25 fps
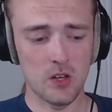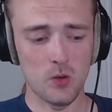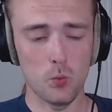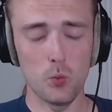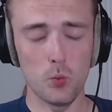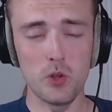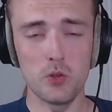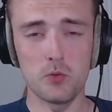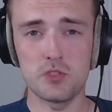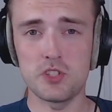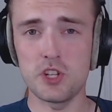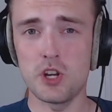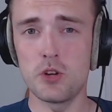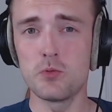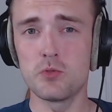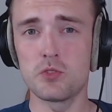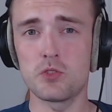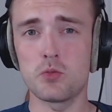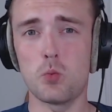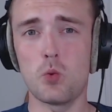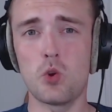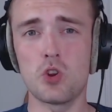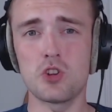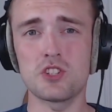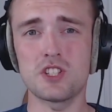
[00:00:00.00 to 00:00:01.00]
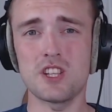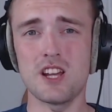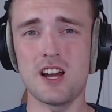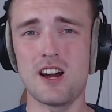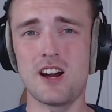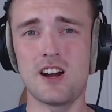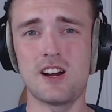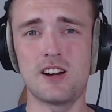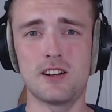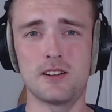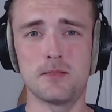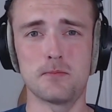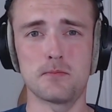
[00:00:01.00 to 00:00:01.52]
We don't want
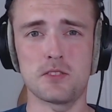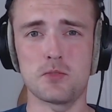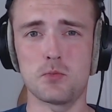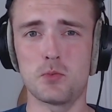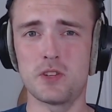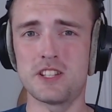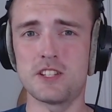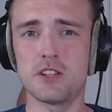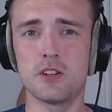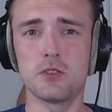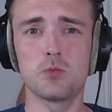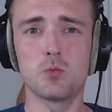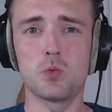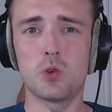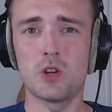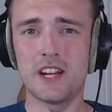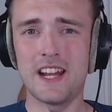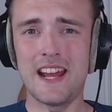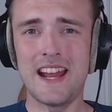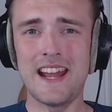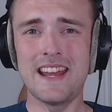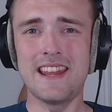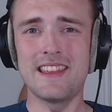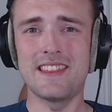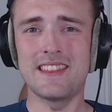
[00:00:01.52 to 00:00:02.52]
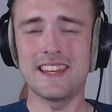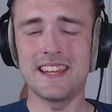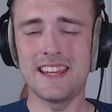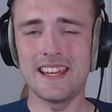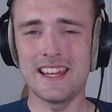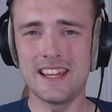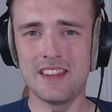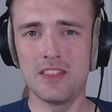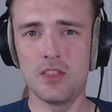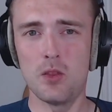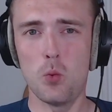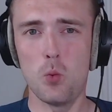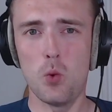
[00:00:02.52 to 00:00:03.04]
arms. We don't want anything
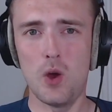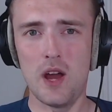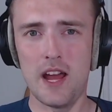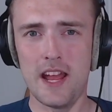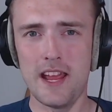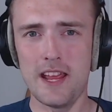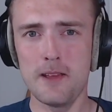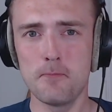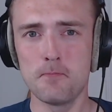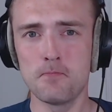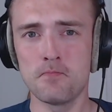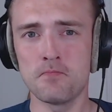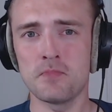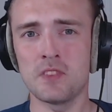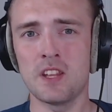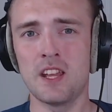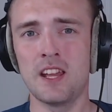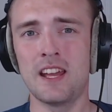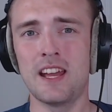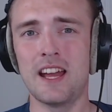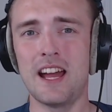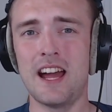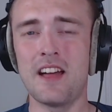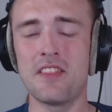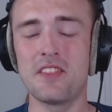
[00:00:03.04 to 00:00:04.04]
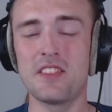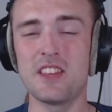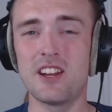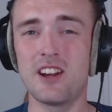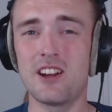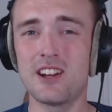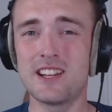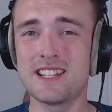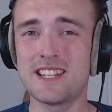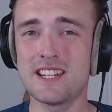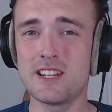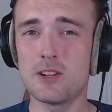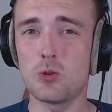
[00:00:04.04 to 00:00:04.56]
in the way. And the
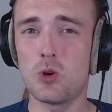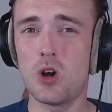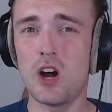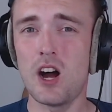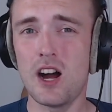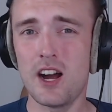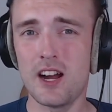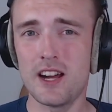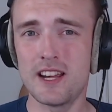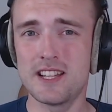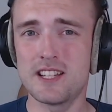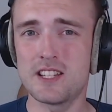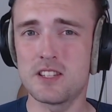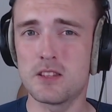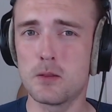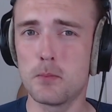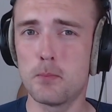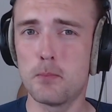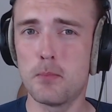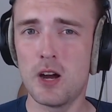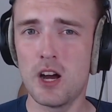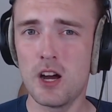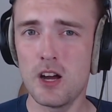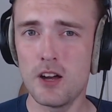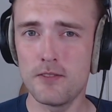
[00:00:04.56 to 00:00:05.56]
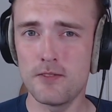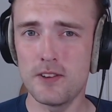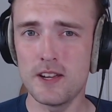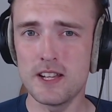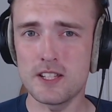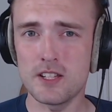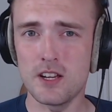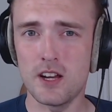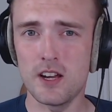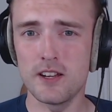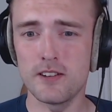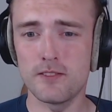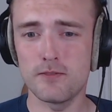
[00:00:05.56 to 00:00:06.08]
ideal height, the perfect
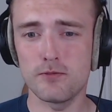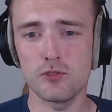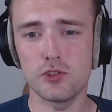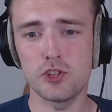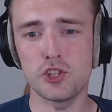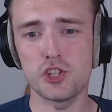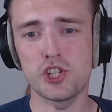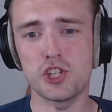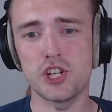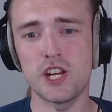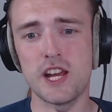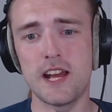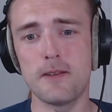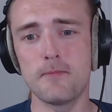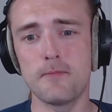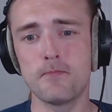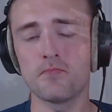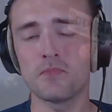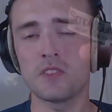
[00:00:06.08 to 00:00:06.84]
height for a chair,